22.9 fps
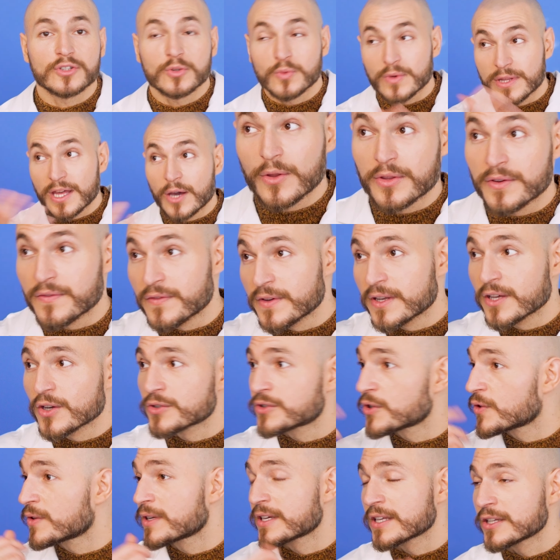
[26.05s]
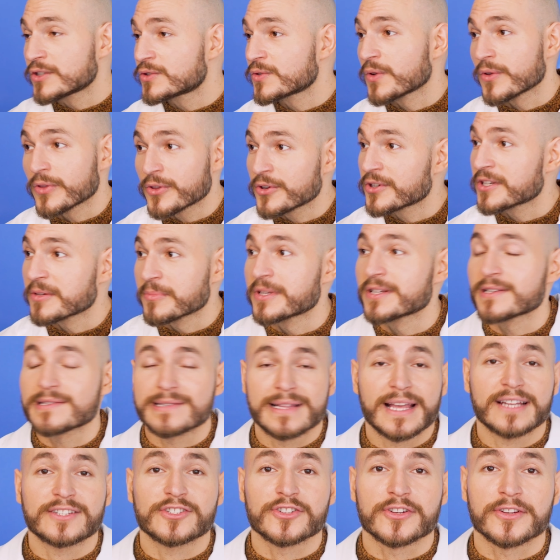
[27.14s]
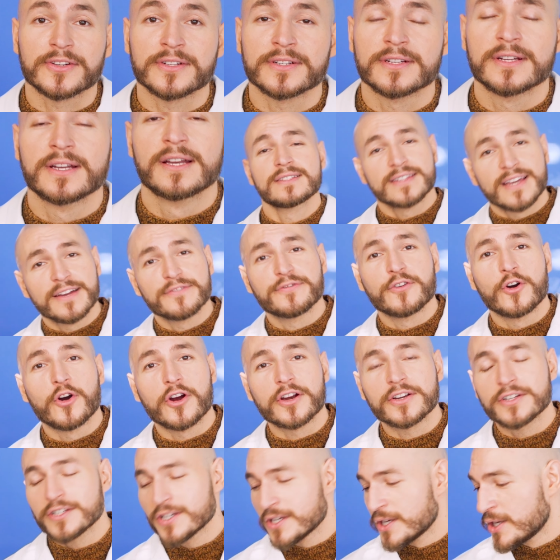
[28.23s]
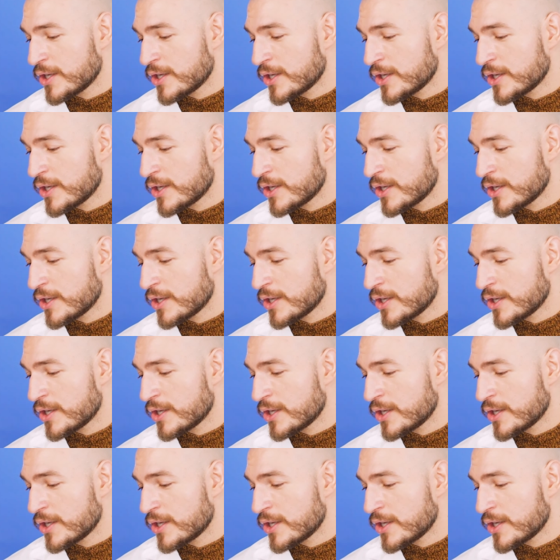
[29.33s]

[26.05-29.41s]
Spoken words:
without the video turning into a 30 minutes lecture. Therefore,